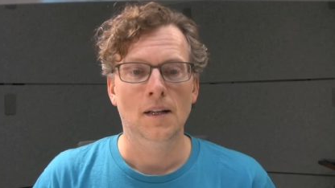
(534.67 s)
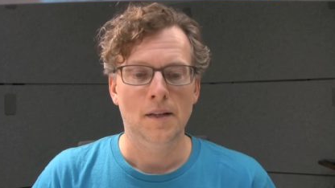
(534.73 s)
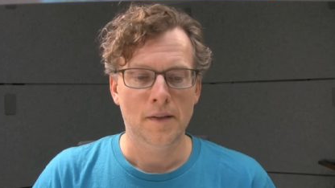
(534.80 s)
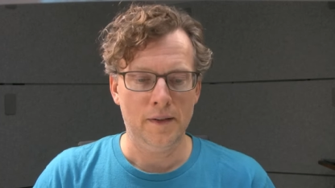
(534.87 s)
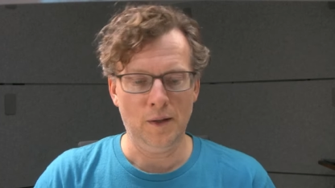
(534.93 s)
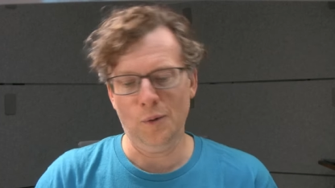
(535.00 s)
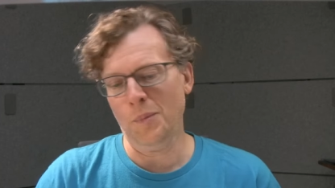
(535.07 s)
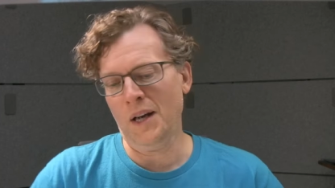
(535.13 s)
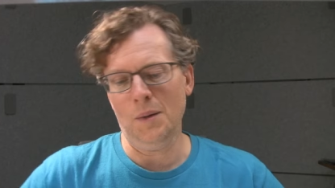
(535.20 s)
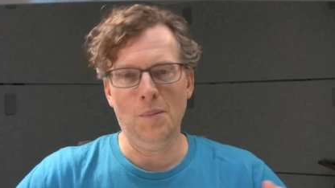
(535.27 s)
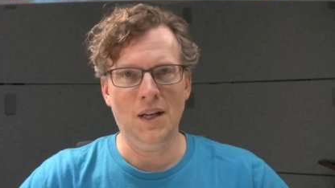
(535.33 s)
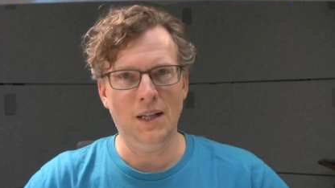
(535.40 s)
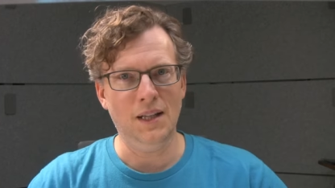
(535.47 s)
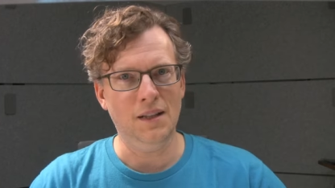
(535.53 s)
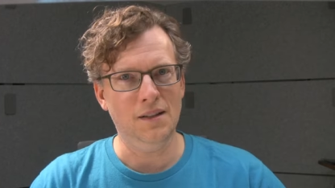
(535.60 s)
thereby
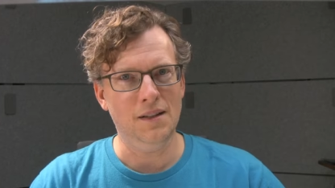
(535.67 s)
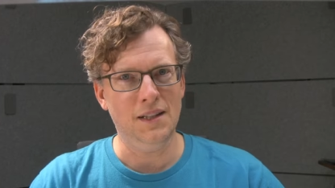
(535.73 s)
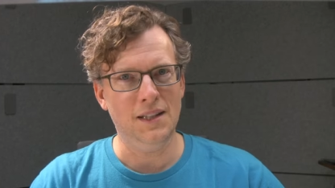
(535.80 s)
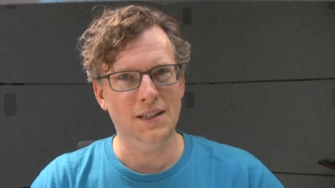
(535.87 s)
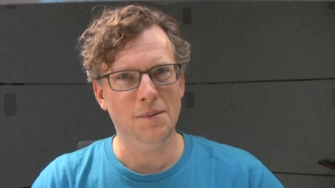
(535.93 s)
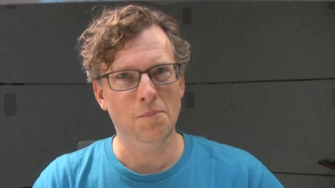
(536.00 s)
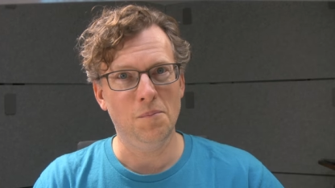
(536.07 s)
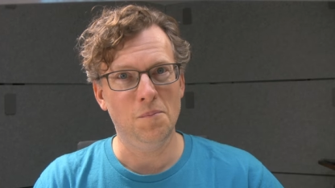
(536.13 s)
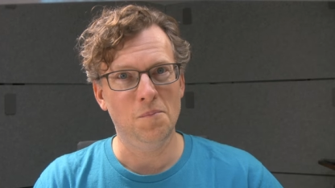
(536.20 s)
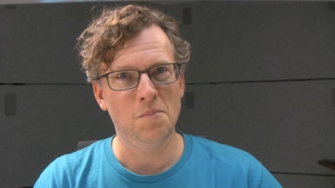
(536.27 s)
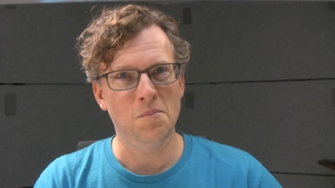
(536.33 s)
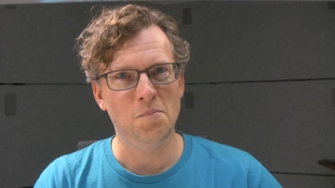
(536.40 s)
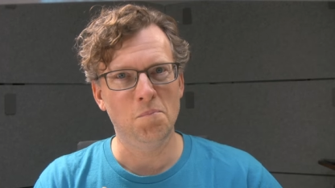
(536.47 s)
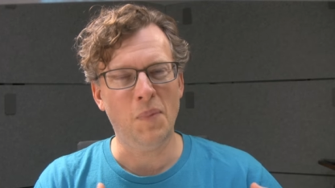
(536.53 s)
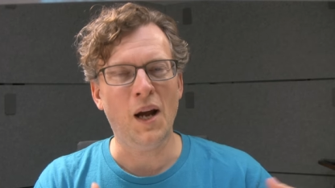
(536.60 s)
making the
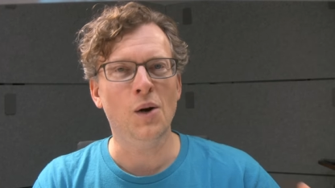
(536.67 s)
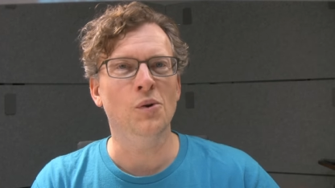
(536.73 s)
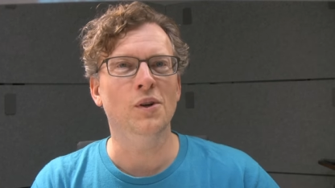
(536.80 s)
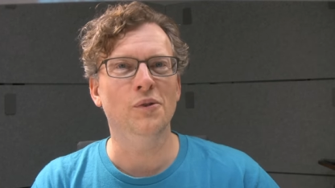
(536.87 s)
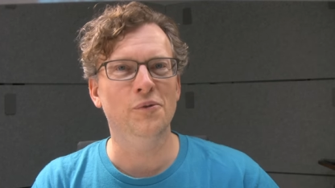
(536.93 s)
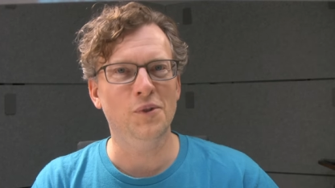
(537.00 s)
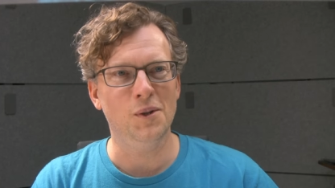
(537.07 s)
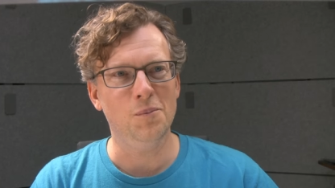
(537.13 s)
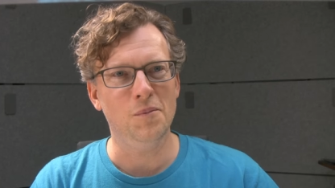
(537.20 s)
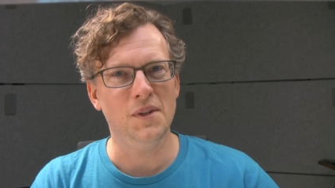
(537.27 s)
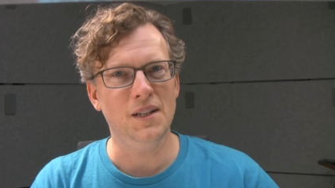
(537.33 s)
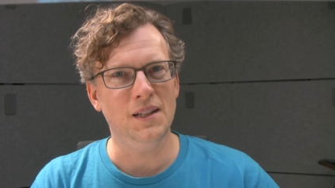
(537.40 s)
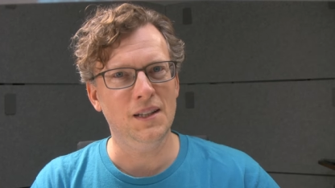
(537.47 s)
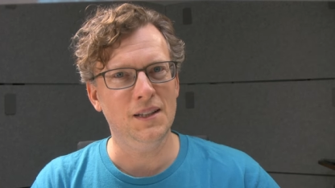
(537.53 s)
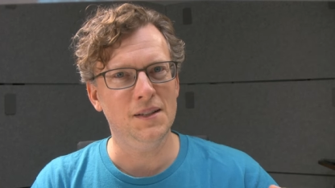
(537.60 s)
power from
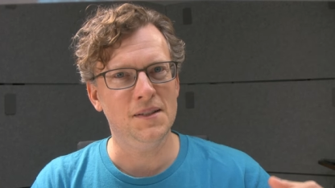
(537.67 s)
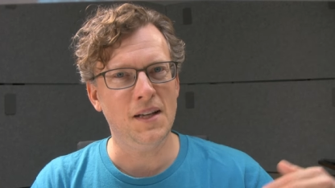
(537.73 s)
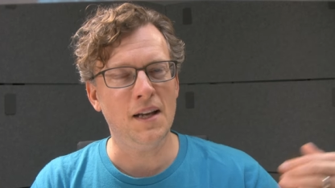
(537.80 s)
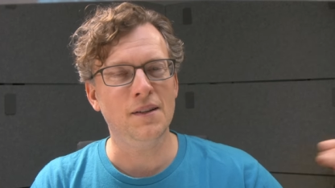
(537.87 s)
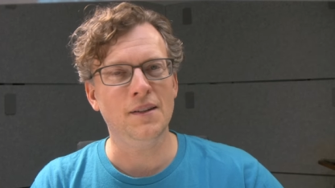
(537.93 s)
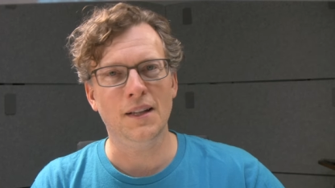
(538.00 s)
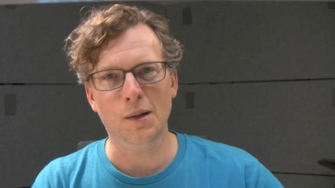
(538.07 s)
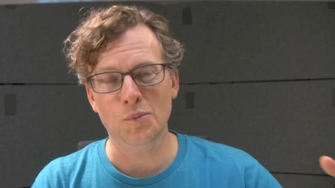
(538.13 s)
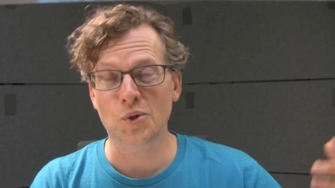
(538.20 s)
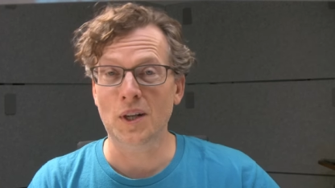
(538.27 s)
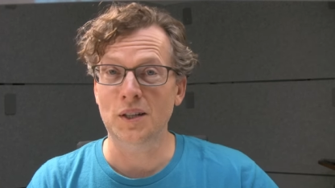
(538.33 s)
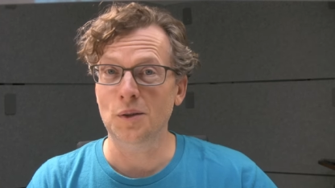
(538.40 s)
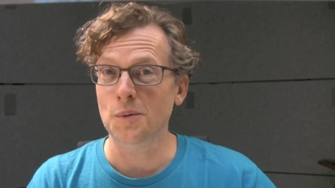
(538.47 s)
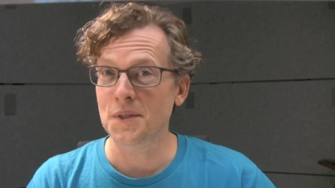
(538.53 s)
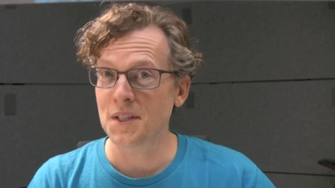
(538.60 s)
the satellite I'm trying
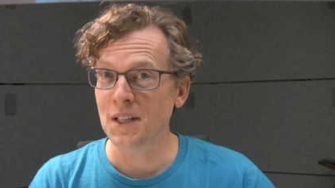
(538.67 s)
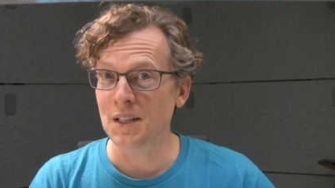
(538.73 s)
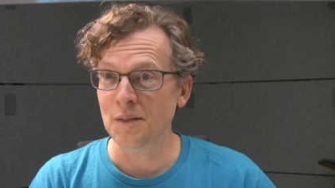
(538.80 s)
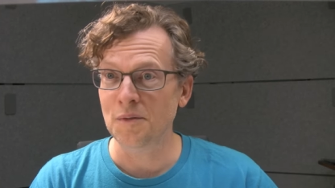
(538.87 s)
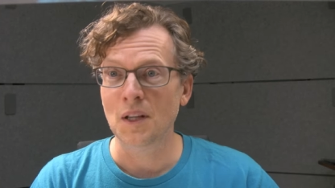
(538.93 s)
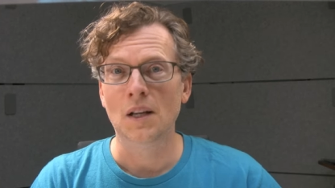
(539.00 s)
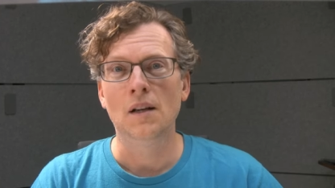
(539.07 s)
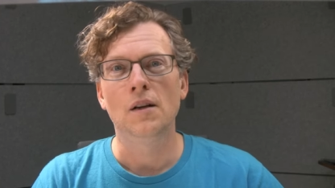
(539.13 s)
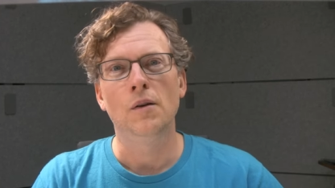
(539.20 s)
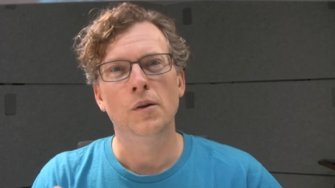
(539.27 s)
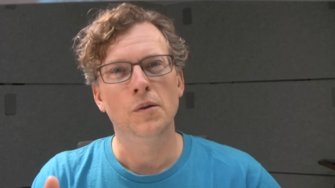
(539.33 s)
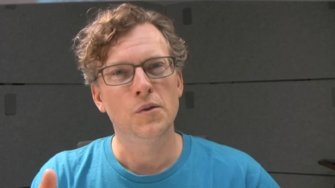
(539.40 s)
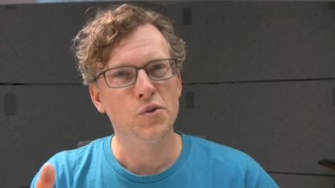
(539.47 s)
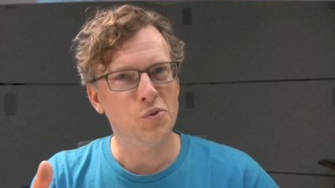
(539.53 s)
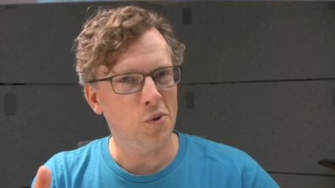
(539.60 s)
to receive
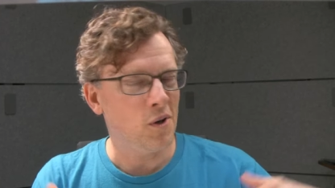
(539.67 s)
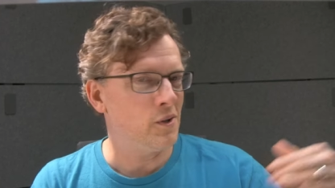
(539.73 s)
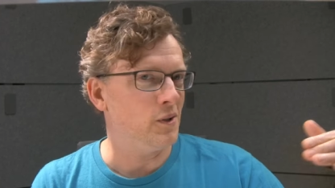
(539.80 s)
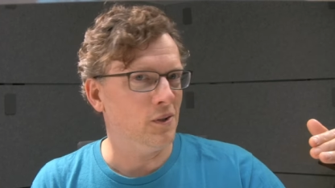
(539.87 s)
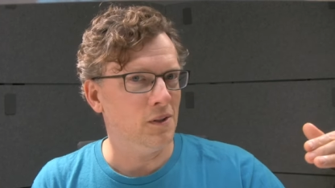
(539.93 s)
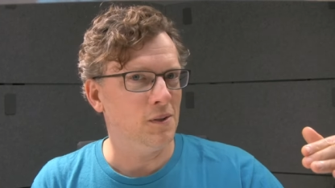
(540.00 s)
stronger